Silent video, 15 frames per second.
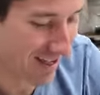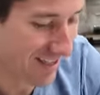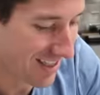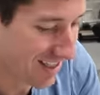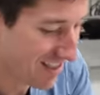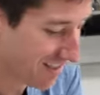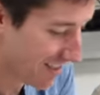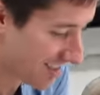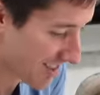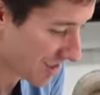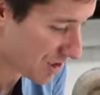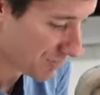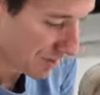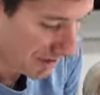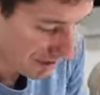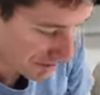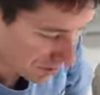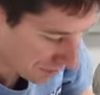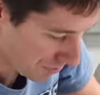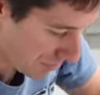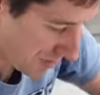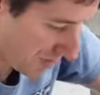Here is a spare
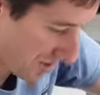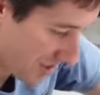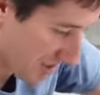cooler.